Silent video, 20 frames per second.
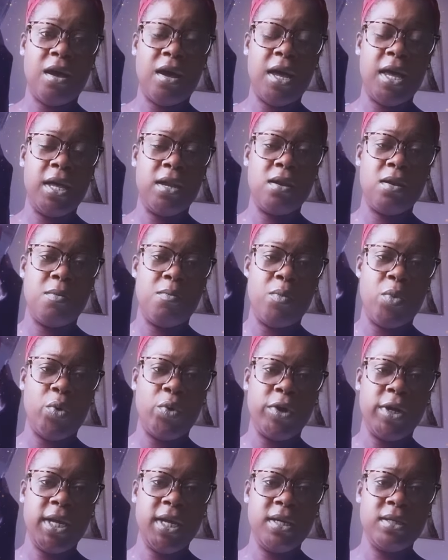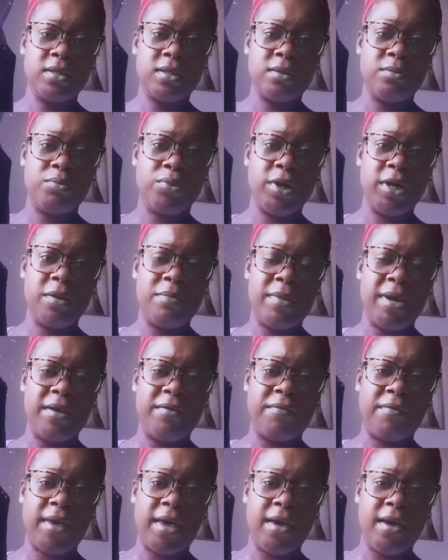in the morning to break my
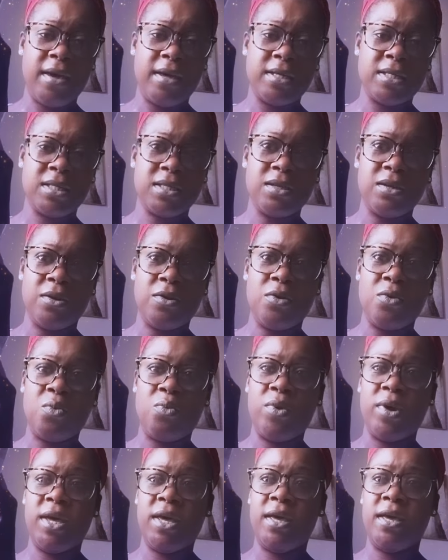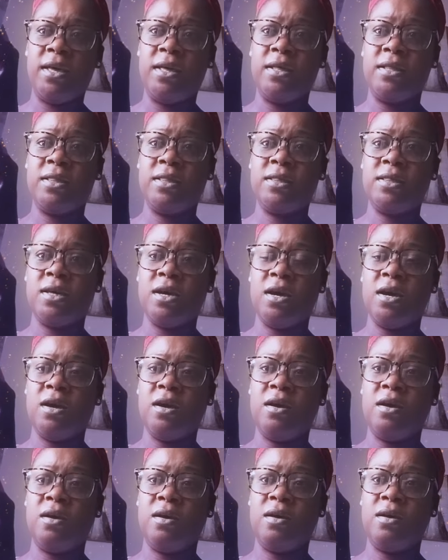fast with
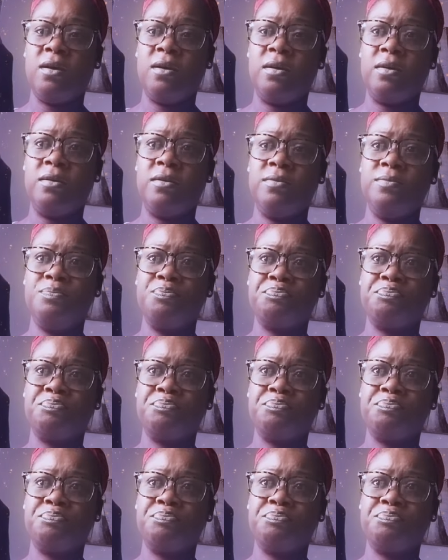a